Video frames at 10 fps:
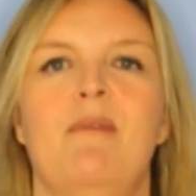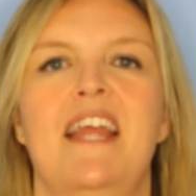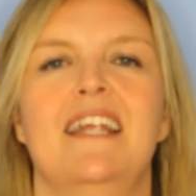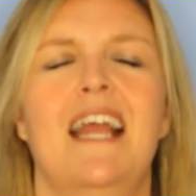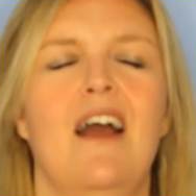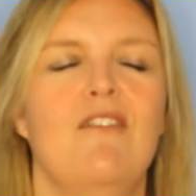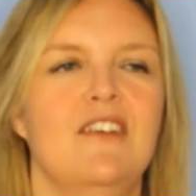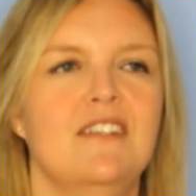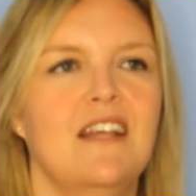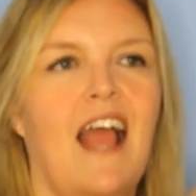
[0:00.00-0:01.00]
It
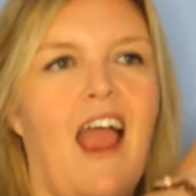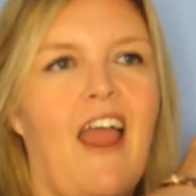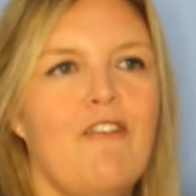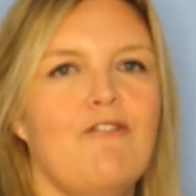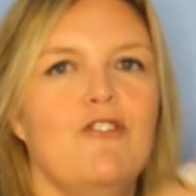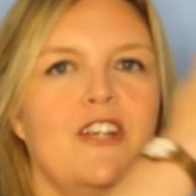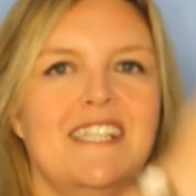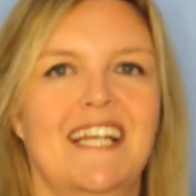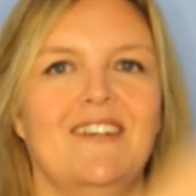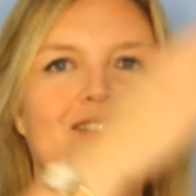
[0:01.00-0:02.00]
covers every
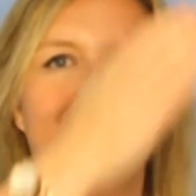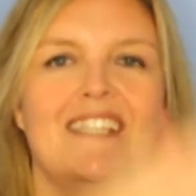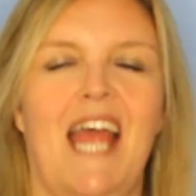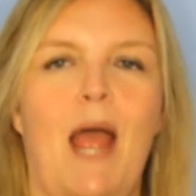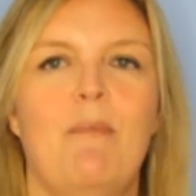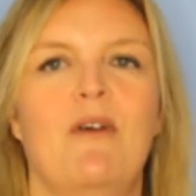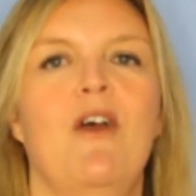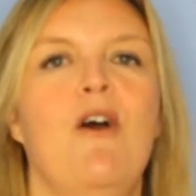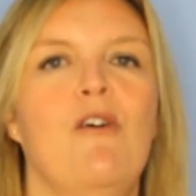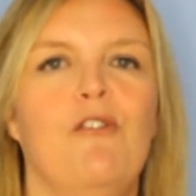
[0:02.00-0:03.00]
single step
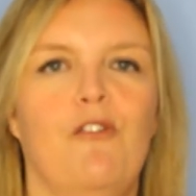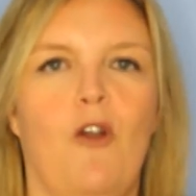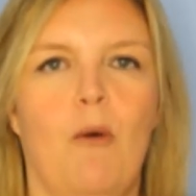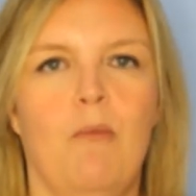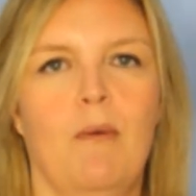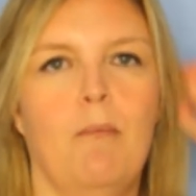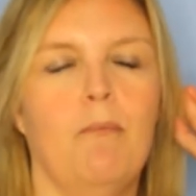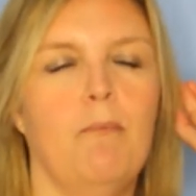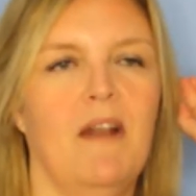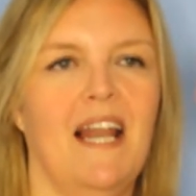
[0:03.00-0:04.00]
from
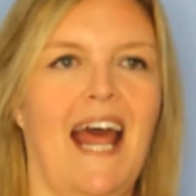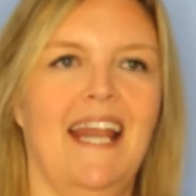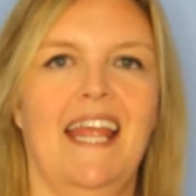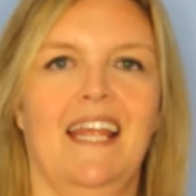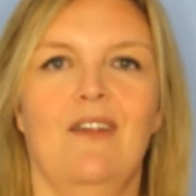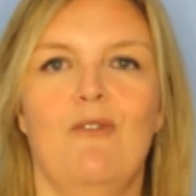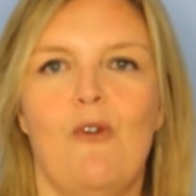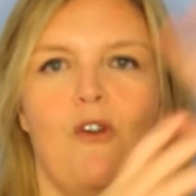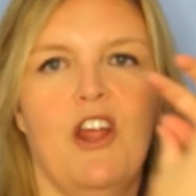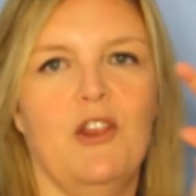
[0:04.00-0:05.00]
planning
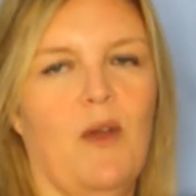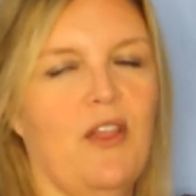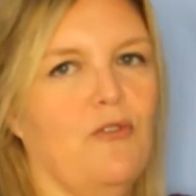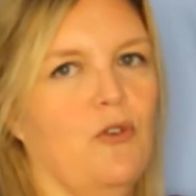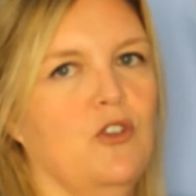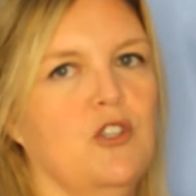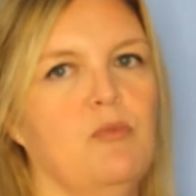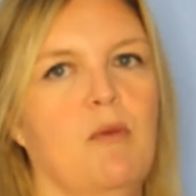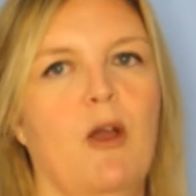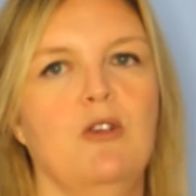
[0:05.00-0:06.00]
right the way through to
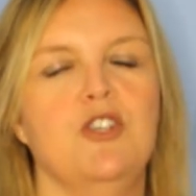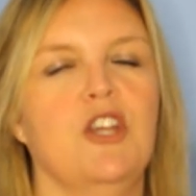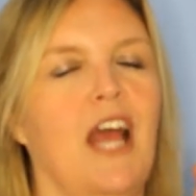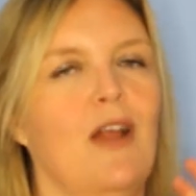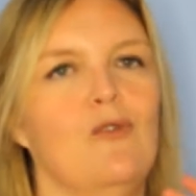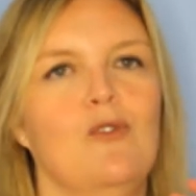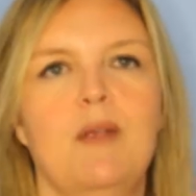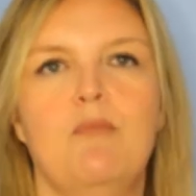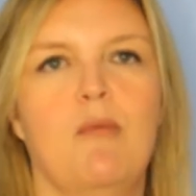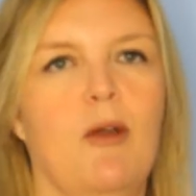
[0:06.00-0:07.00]
promotion and
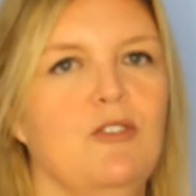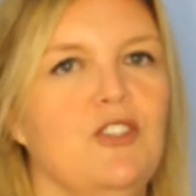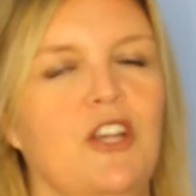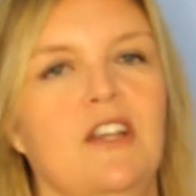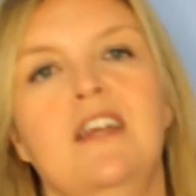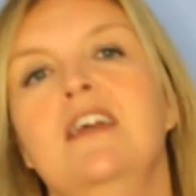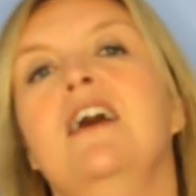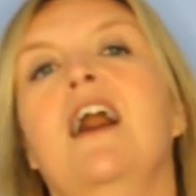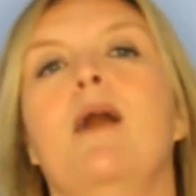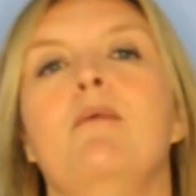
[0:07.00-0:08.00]
re-promotion
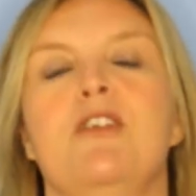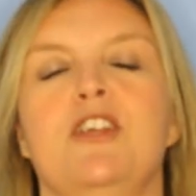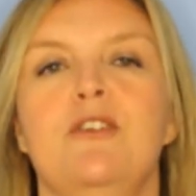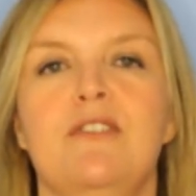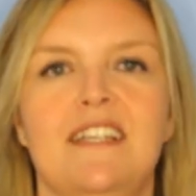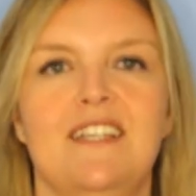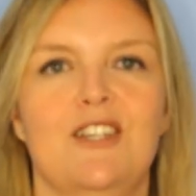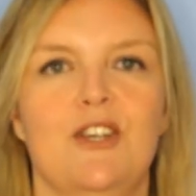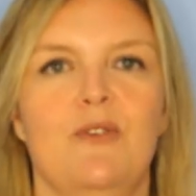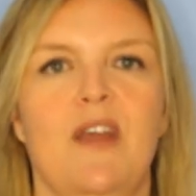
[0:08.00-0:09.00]
that you need to
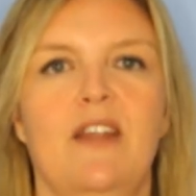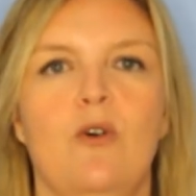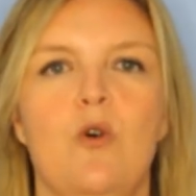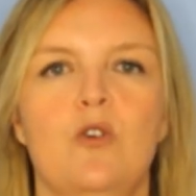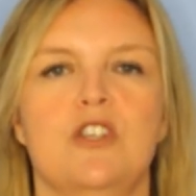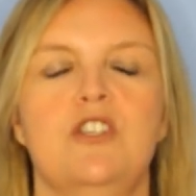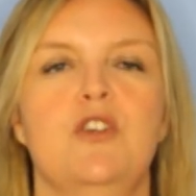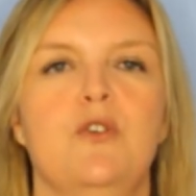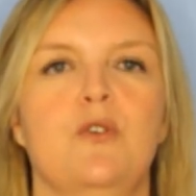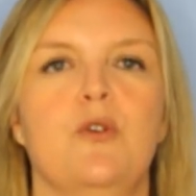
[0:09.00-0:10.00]
do in order
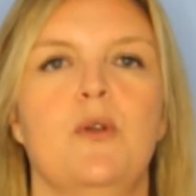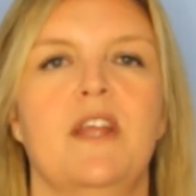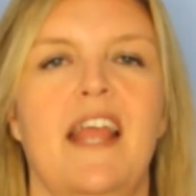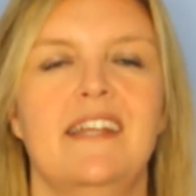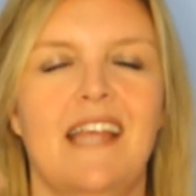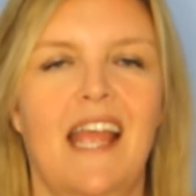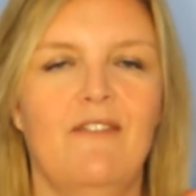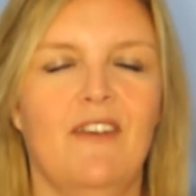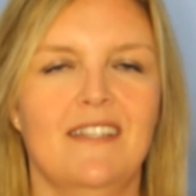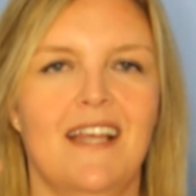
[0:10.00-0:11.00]
to create a
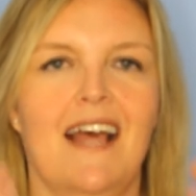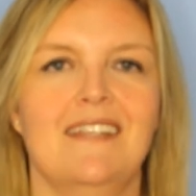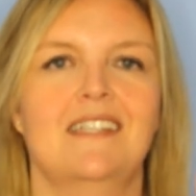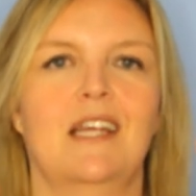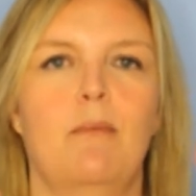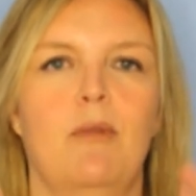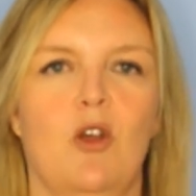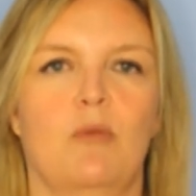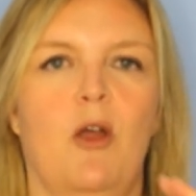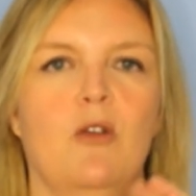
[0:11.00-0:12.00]
fantastic
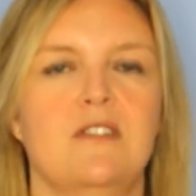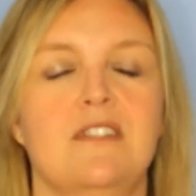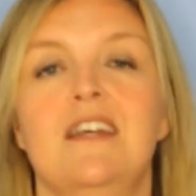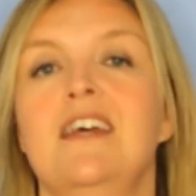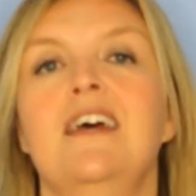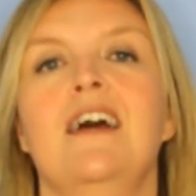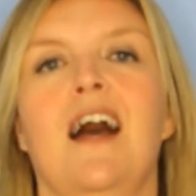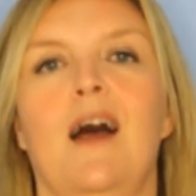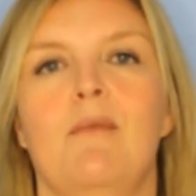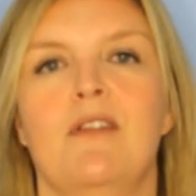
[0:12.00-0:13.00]
blog post
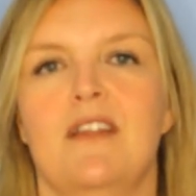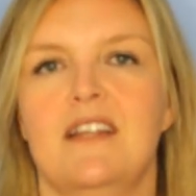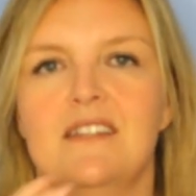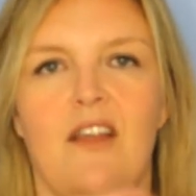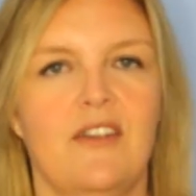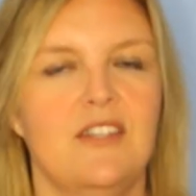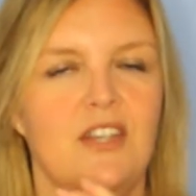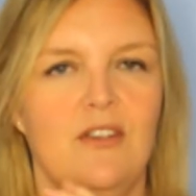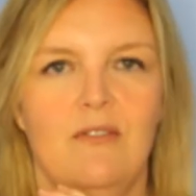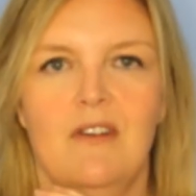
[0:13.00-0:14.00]
that is going
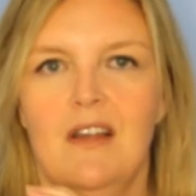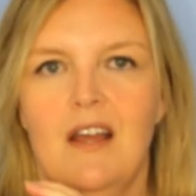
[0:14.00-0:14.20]
to